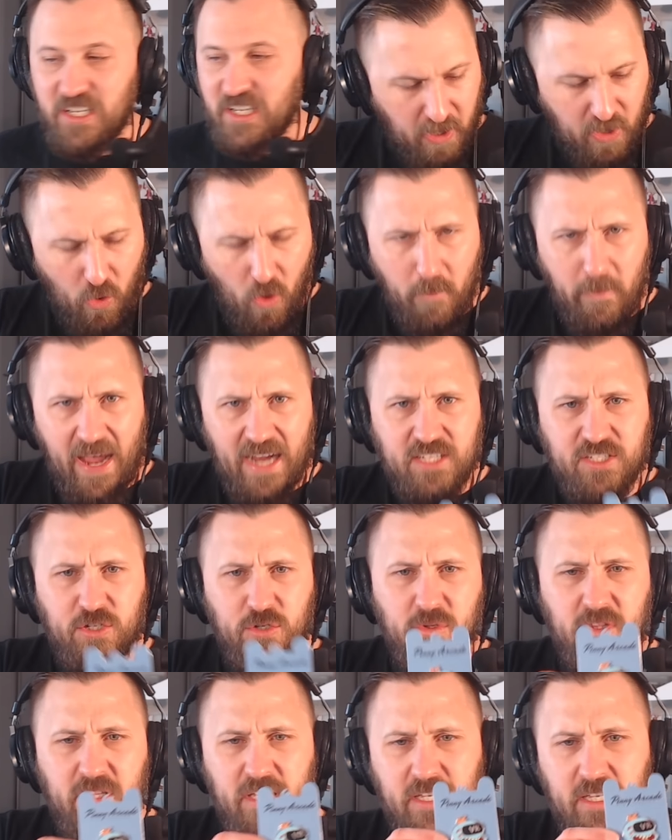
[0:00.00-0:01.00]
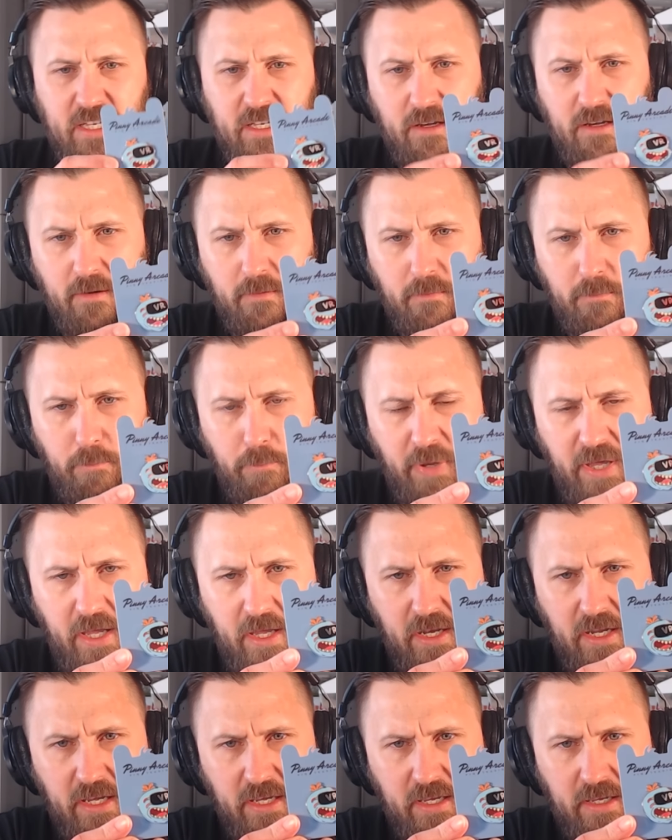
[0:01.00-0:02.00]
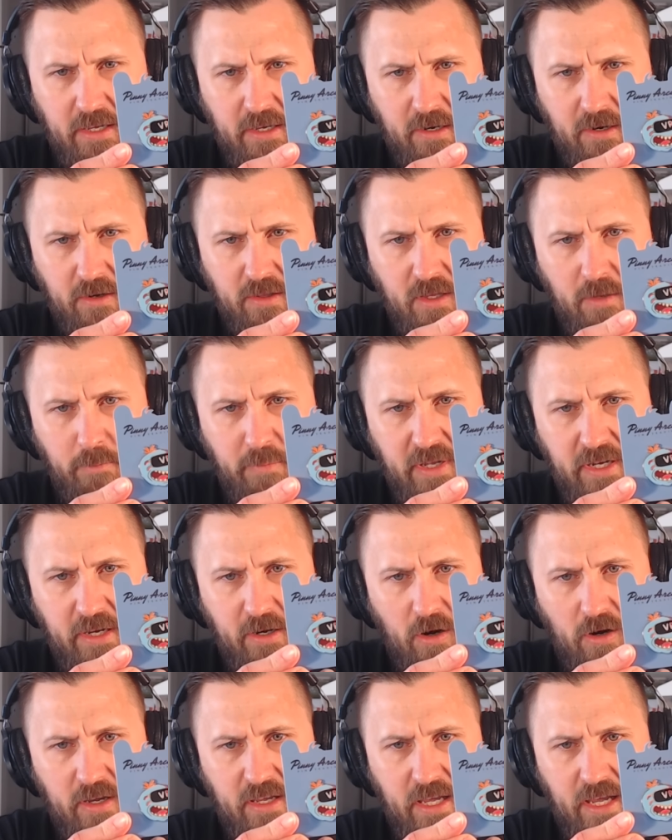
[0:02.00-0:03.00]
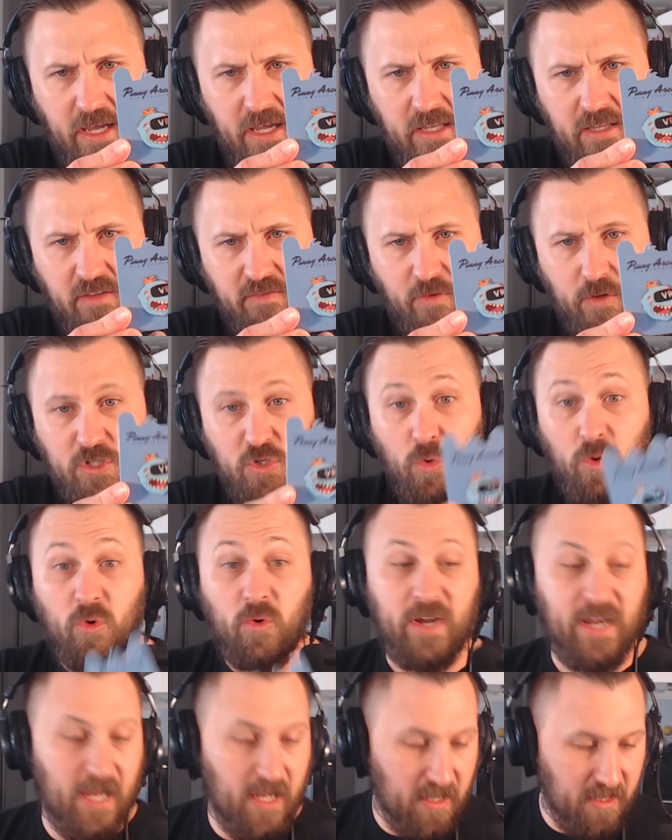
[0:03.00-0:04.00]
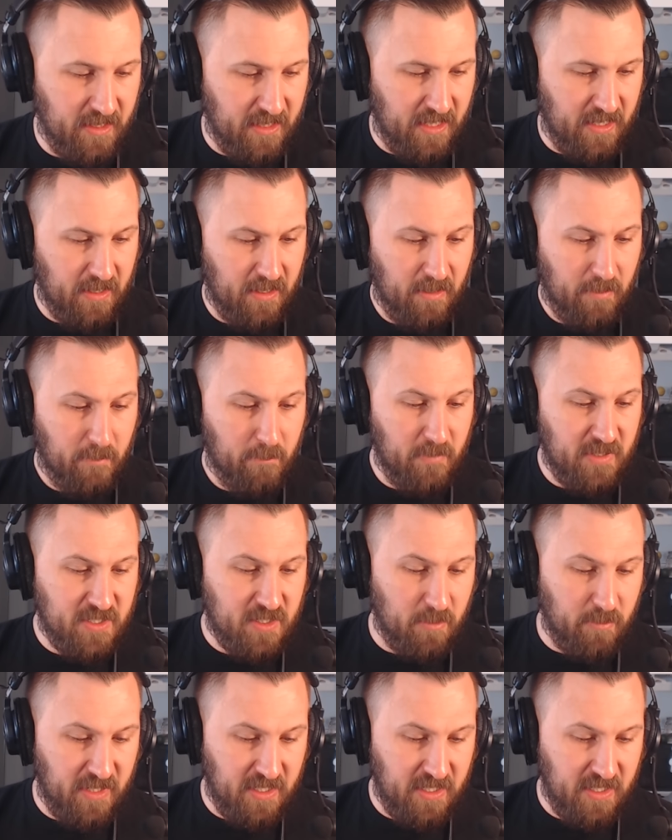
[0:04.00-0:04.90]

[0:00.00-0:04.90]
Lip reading: But going back to the Penny here, the Penny Arcade, the virtual reality Mr.